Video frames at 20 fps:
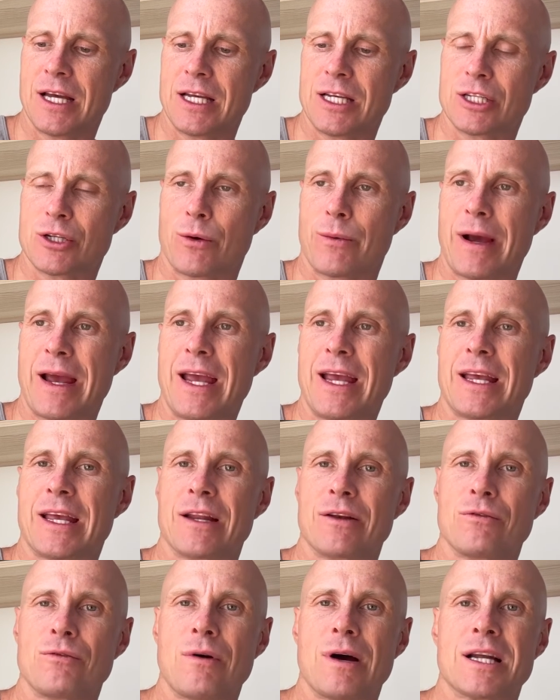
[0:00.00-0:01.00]
is
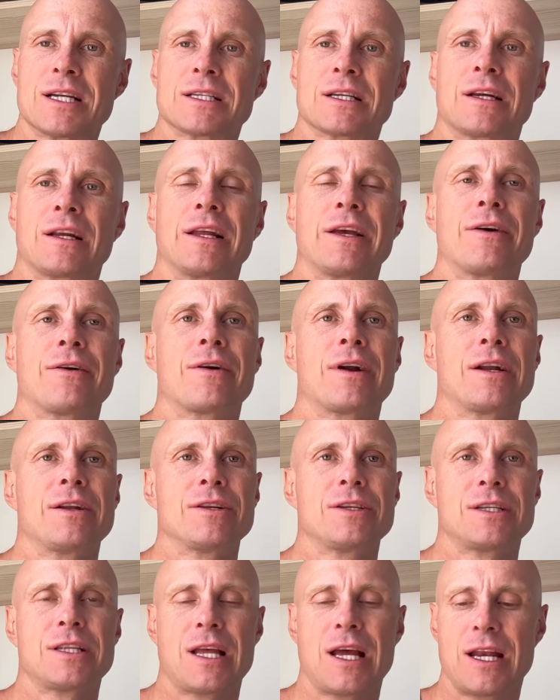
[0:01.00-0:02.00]
awakened, who has clear
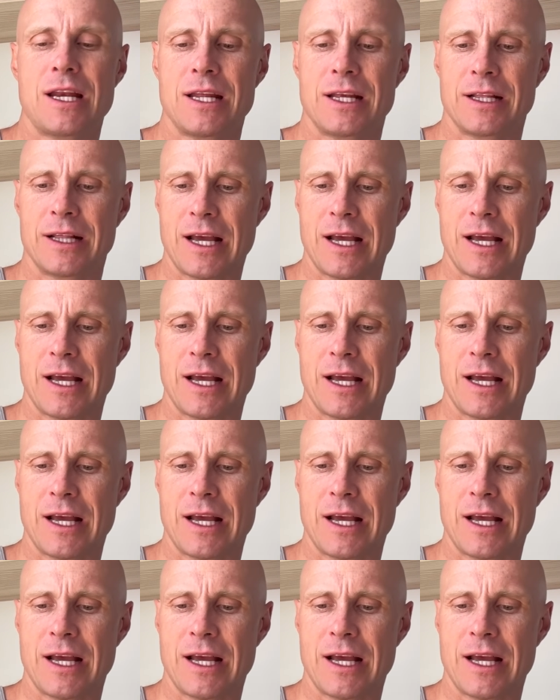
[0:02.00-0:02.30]
understanding,